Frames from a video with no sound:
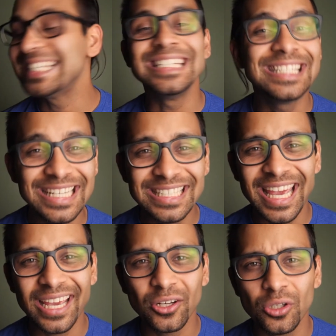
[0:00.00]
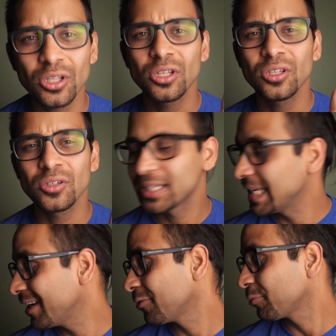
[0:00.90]
detail,
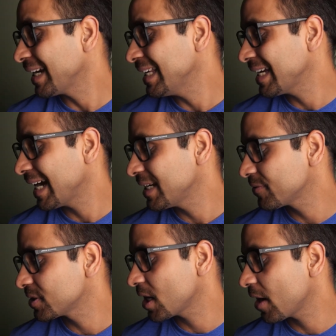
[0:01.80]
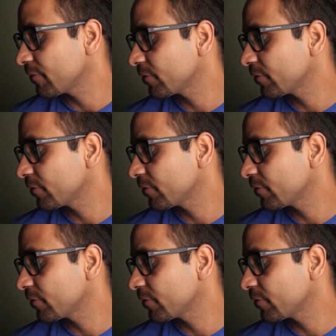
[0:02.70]
getting ready kind of stuff.